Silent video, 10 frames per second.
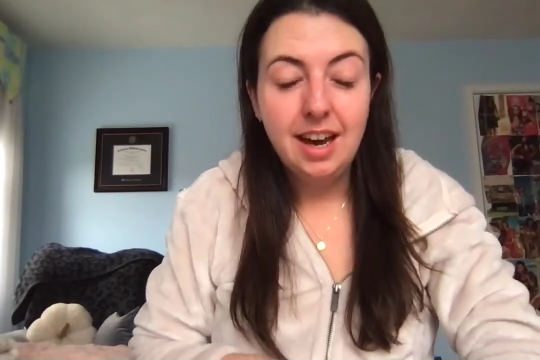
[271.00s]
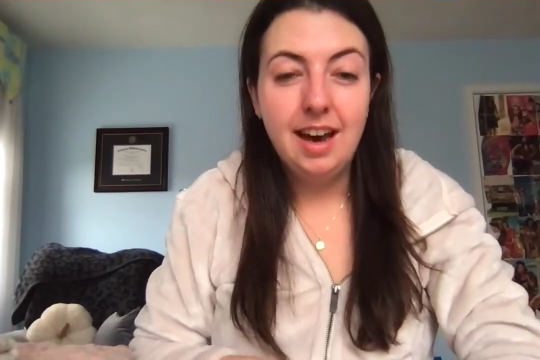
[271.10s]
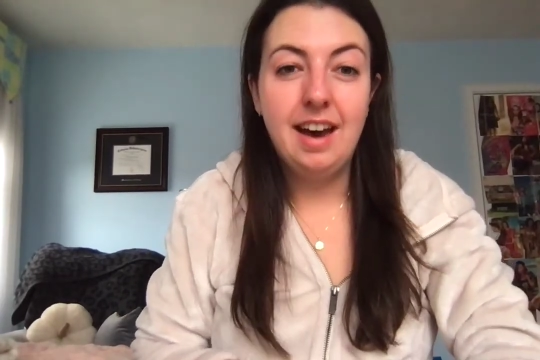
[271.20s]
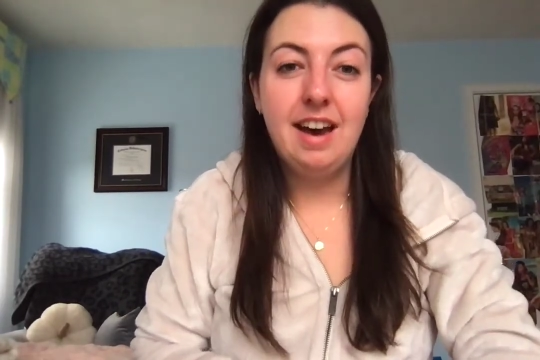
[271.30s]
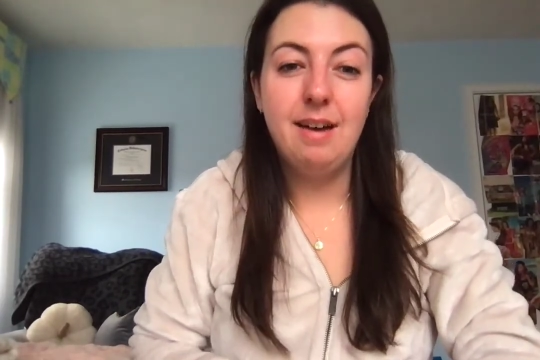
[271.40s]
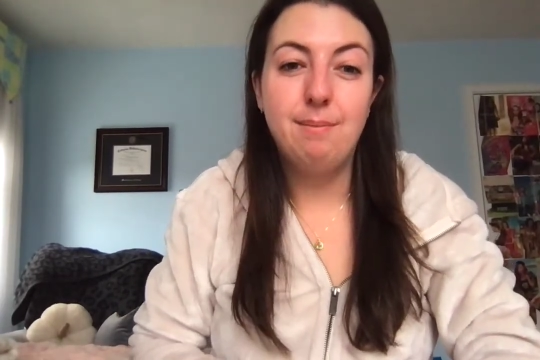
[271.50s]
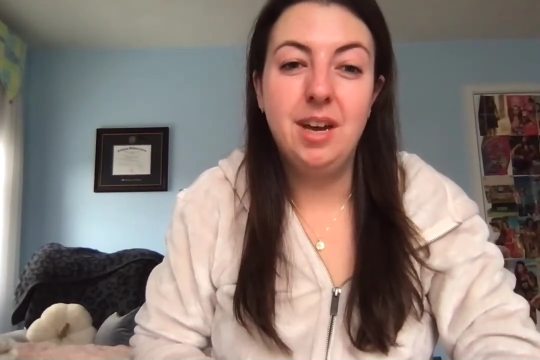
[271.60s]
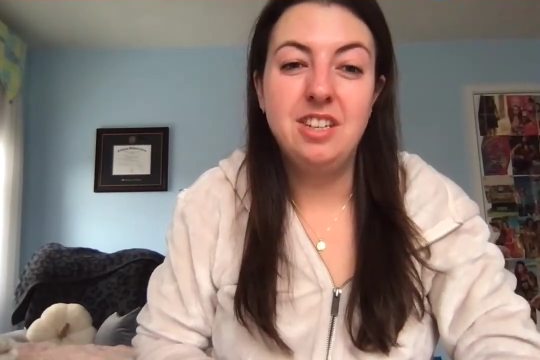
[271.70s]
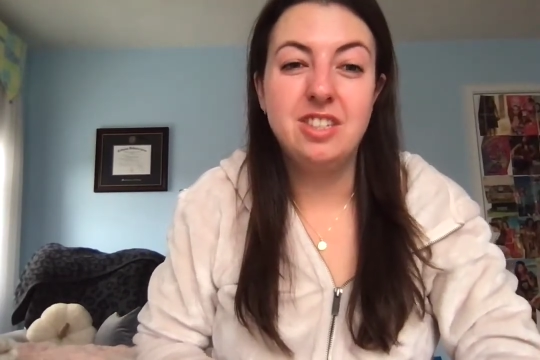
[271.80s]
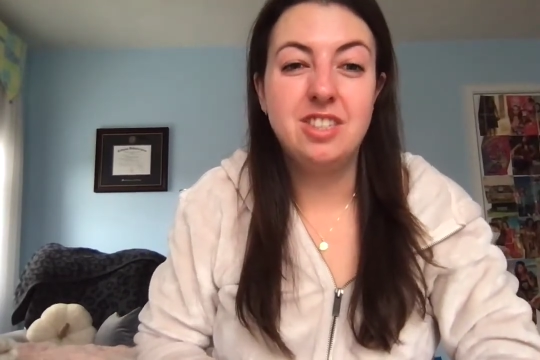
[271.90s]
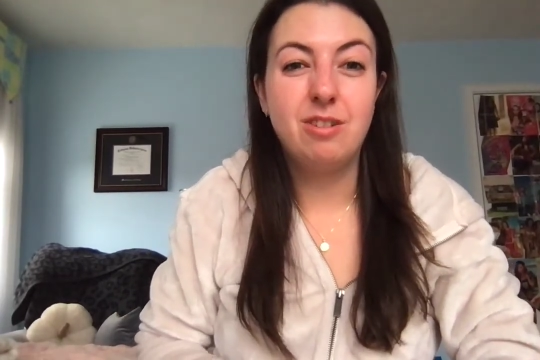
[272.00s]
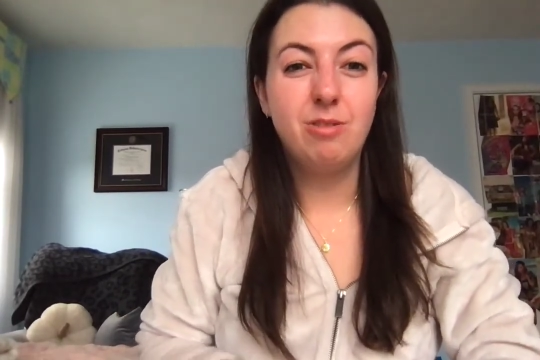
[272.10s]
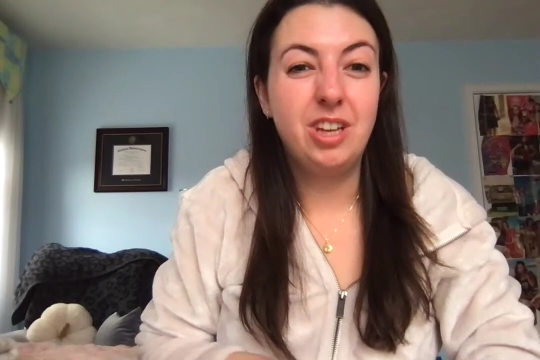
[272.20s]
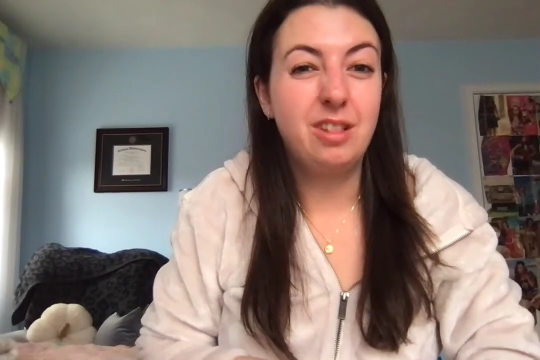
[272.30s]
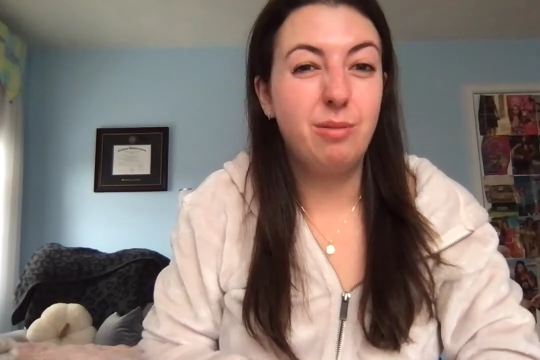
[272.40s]
I just don't
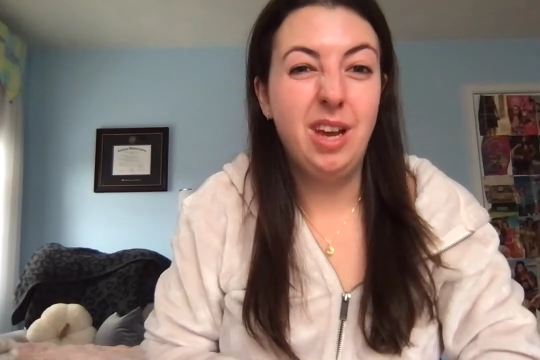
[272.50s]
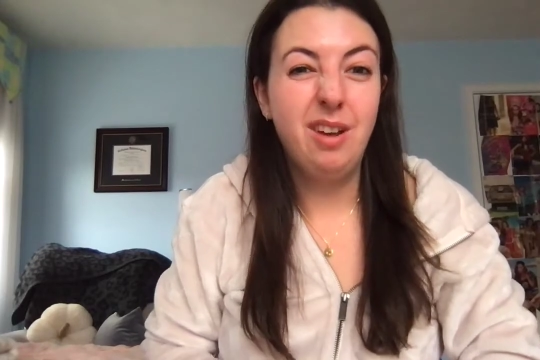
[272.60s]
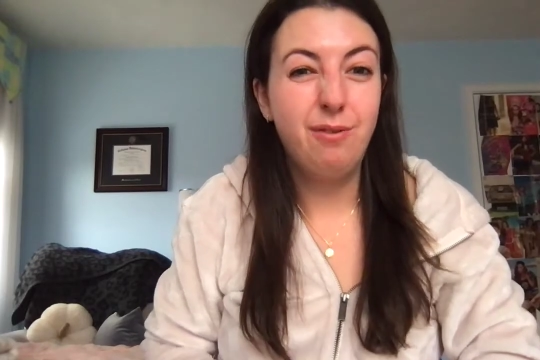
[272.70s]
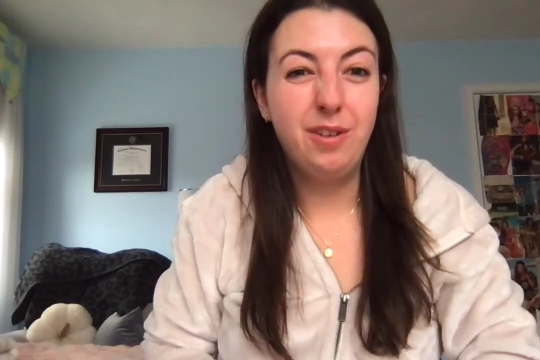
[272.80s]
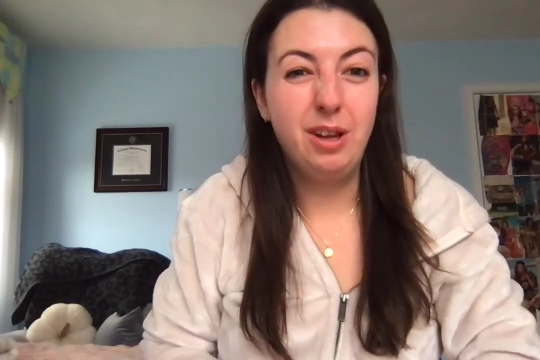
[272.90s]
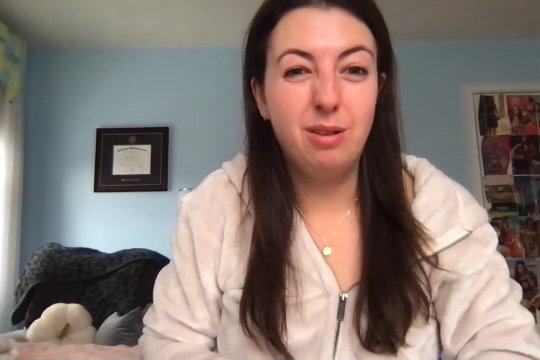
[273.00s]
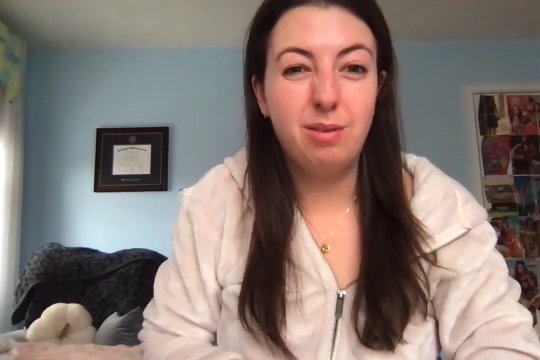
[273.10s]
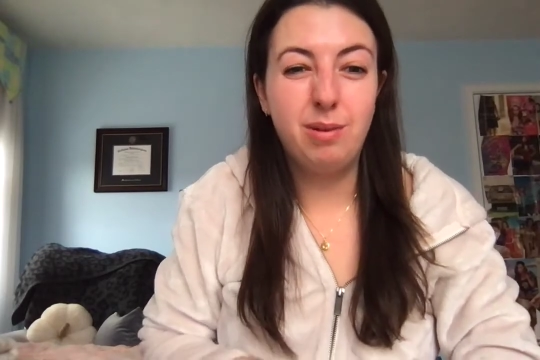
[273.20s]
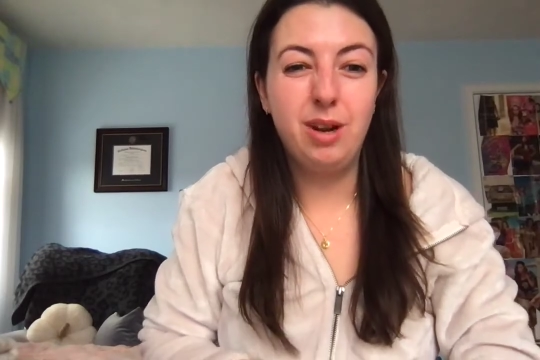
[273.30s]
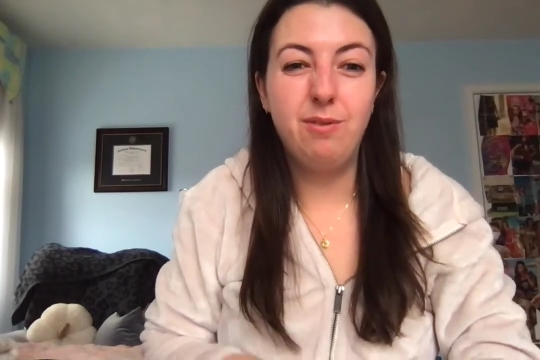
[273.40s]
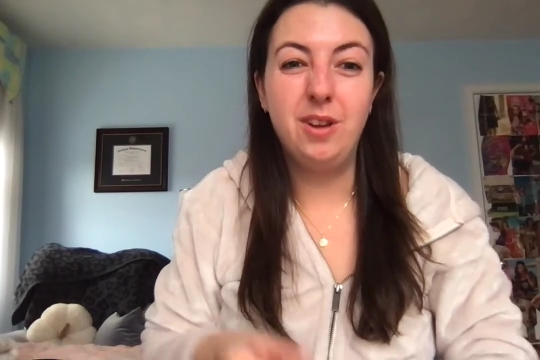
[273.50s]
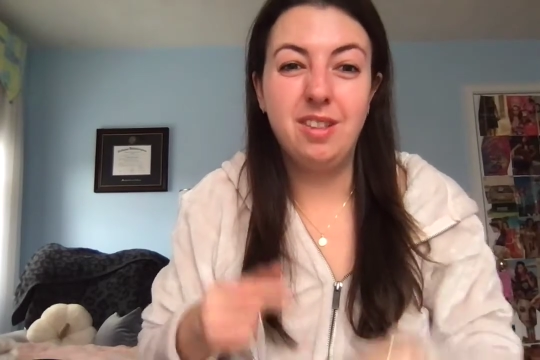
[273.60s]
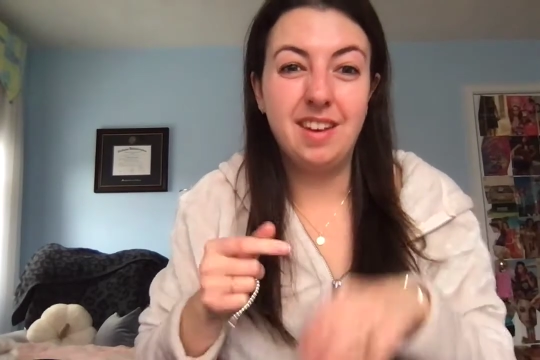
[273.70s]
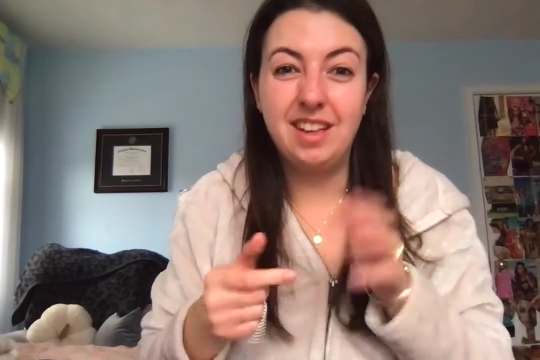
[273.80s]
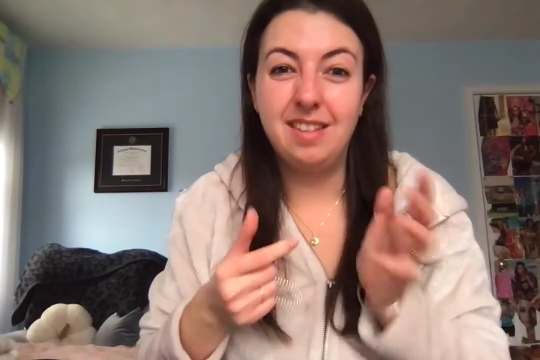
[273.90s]
like the way it feels when it
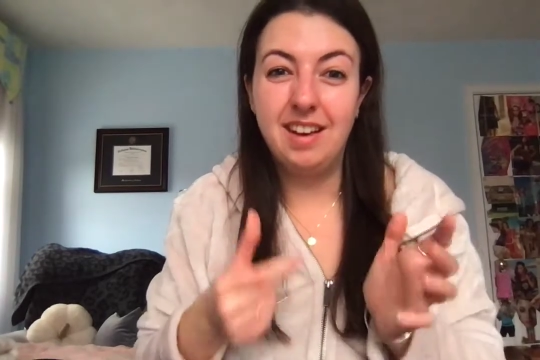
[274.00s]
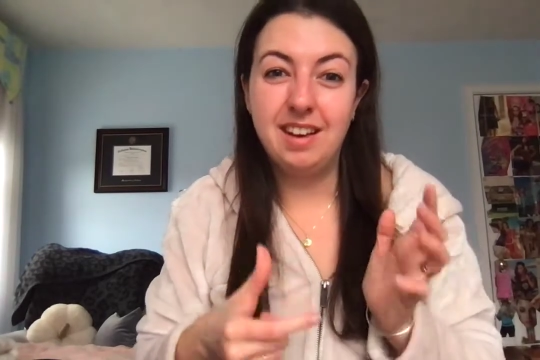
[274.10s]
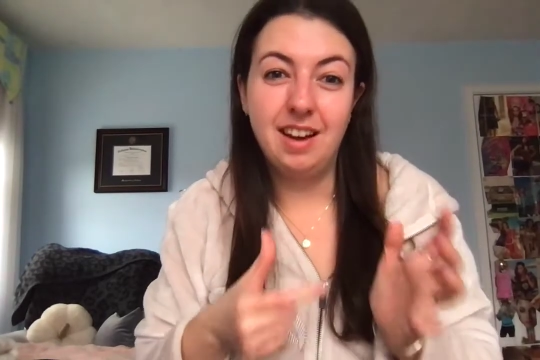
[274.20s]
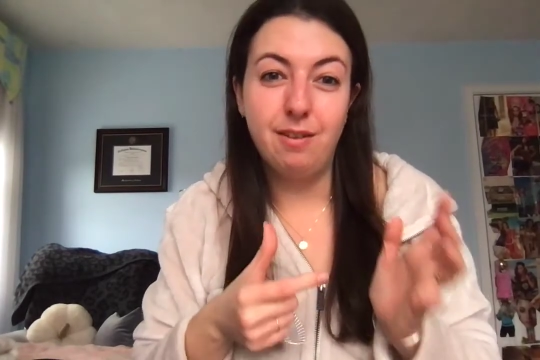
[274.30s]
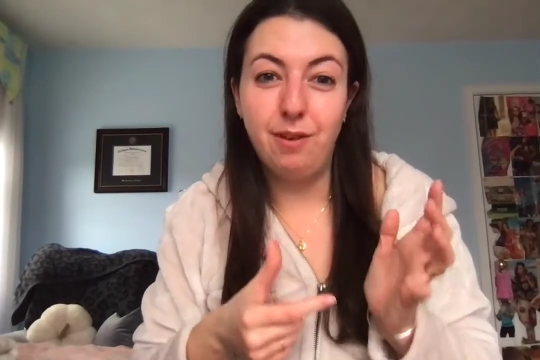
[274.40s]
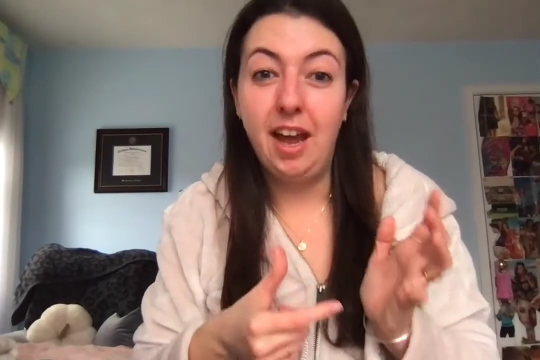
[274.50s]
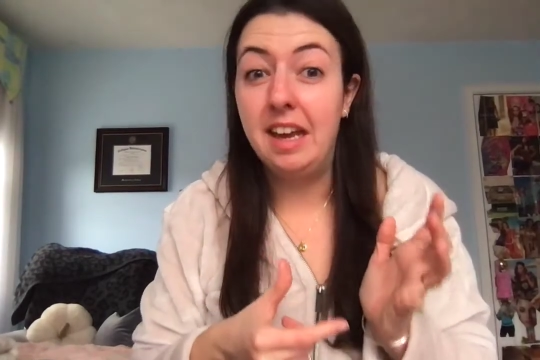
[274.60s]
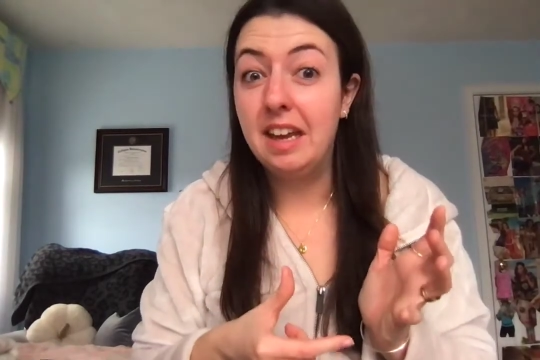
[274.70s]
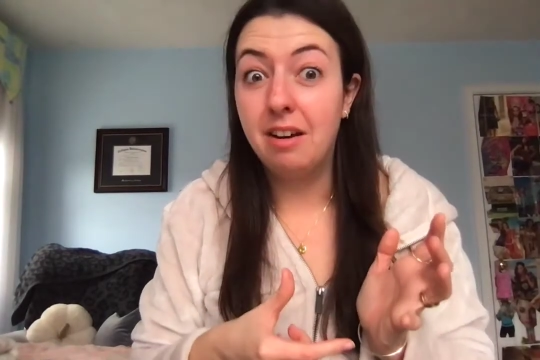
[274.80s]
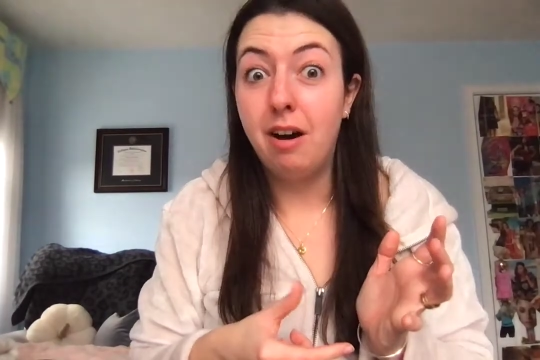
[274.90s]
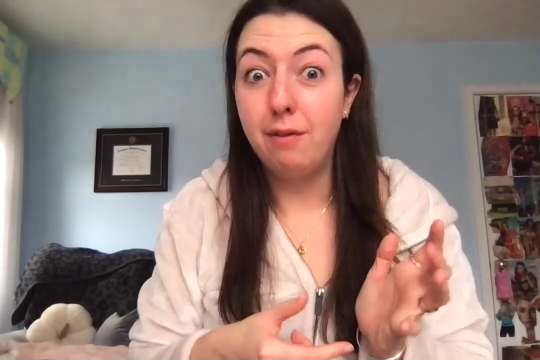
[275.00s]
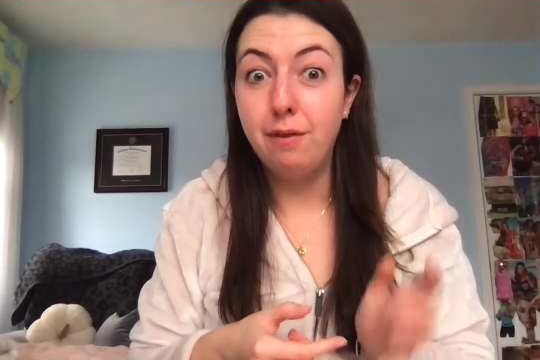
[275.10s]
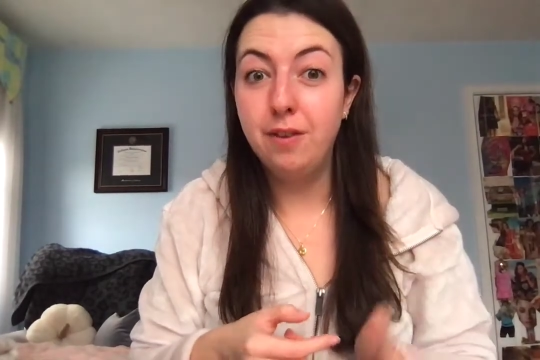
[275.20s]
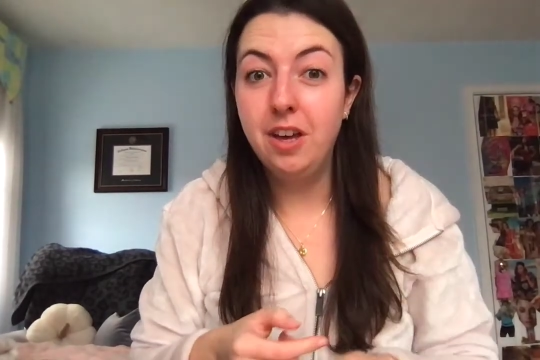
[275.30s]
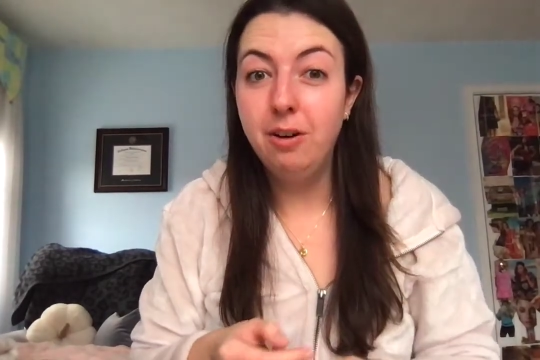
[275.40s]
feels like it's like kind of hanging off
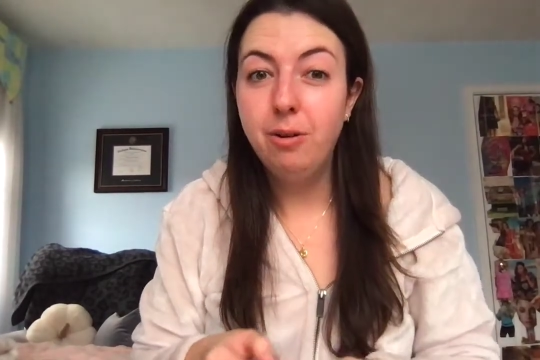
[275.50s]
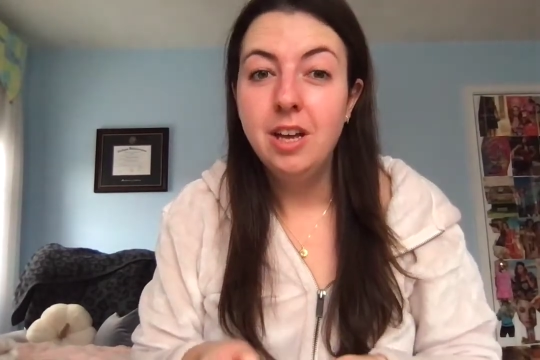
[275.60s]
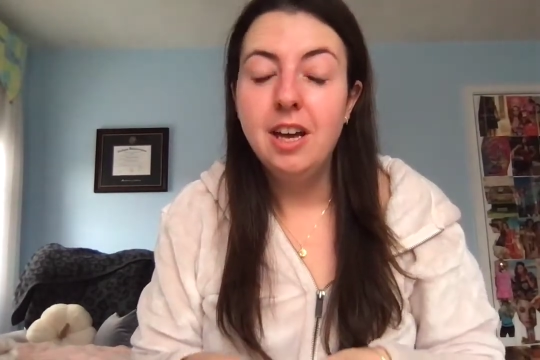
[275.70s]
of you.